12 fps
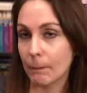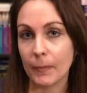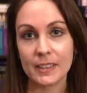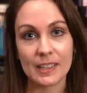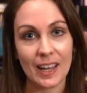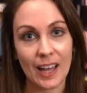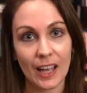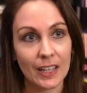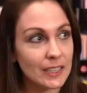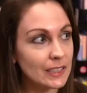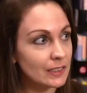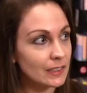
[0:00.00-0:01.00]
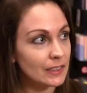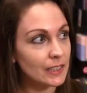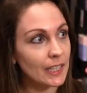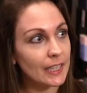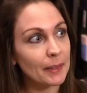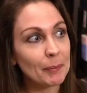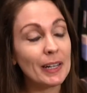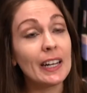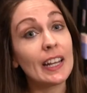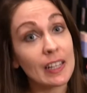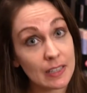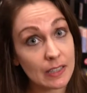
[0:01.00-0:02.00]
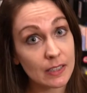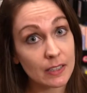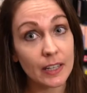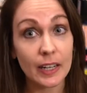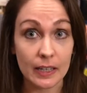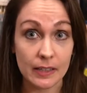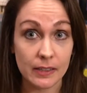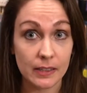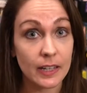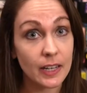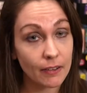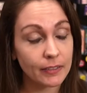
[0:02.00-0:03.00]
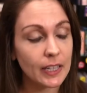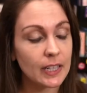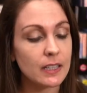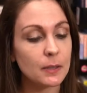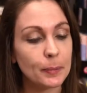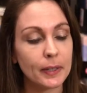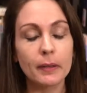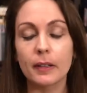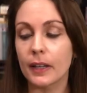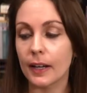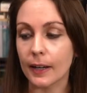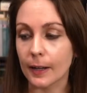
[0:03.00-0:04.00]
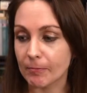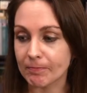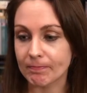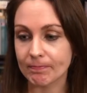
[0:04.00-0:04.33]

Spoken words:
It's not, like, I mean, it is. It definitely is, but I